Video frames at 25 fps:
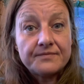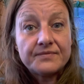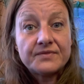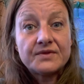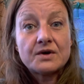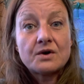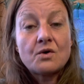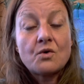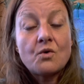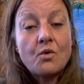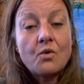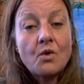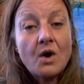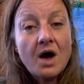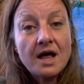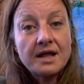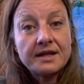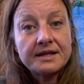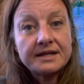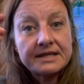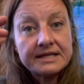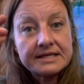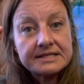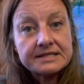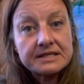The
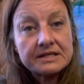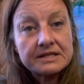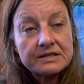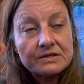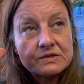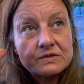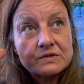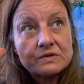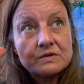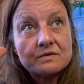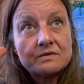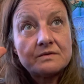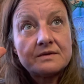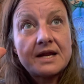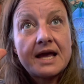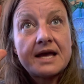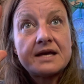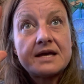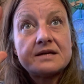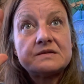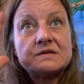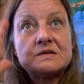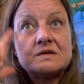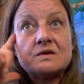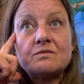qualities, as soon
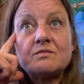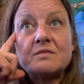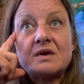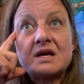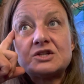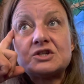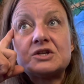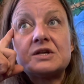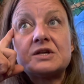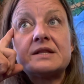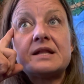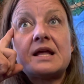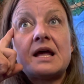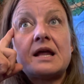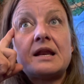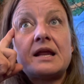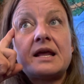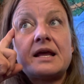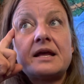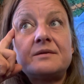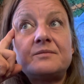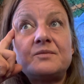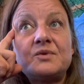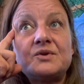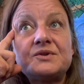as you mention that
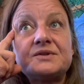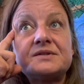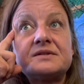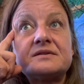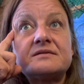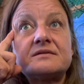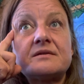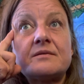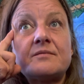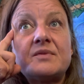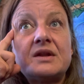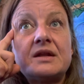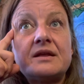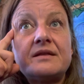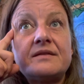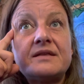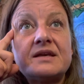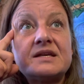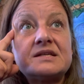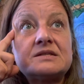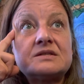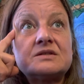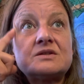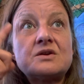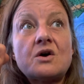animal to somebody, they
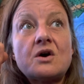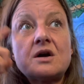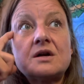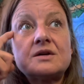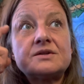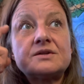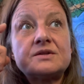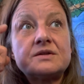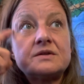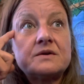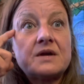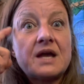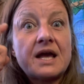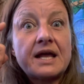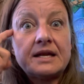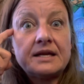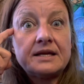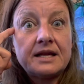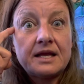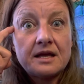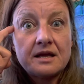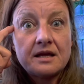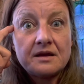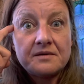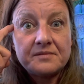start to get an
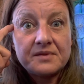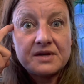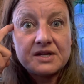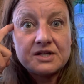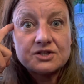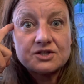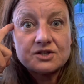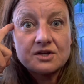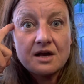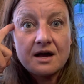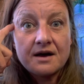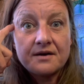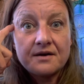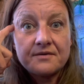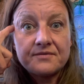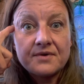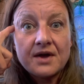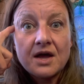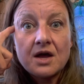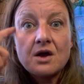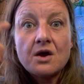image of